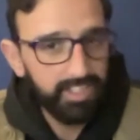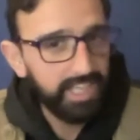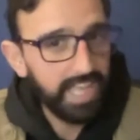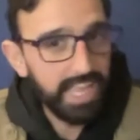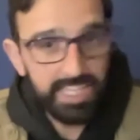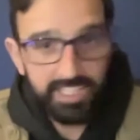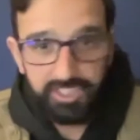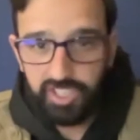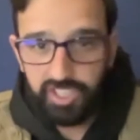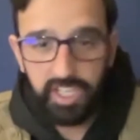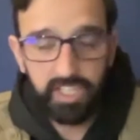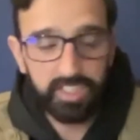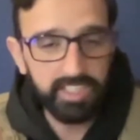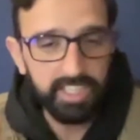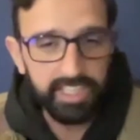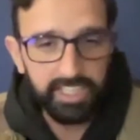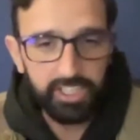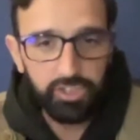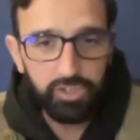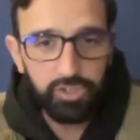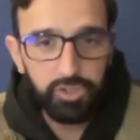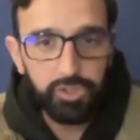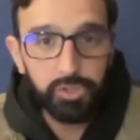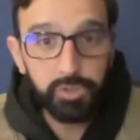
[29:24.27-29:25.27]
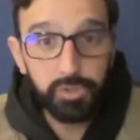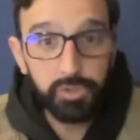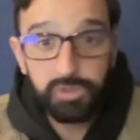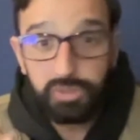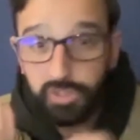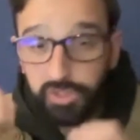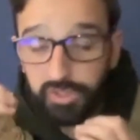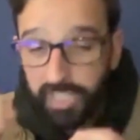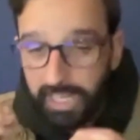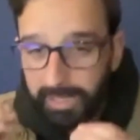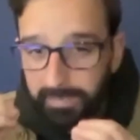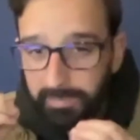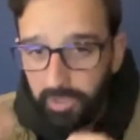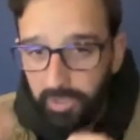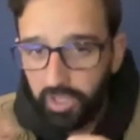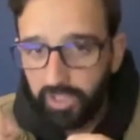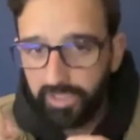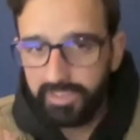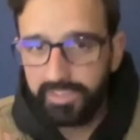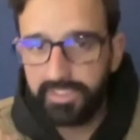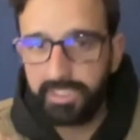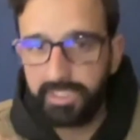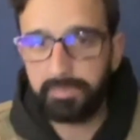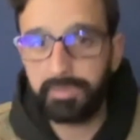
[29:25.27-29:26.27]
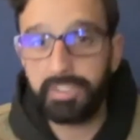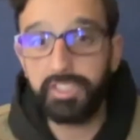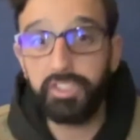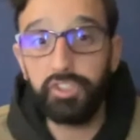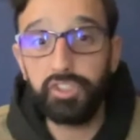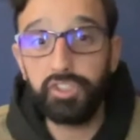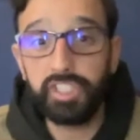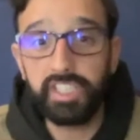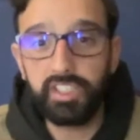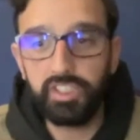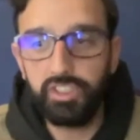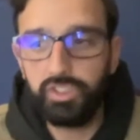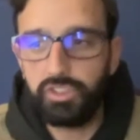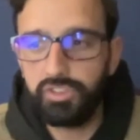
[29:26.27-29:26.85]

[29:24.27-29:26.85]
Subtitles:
agile, like you use the same concepts and you can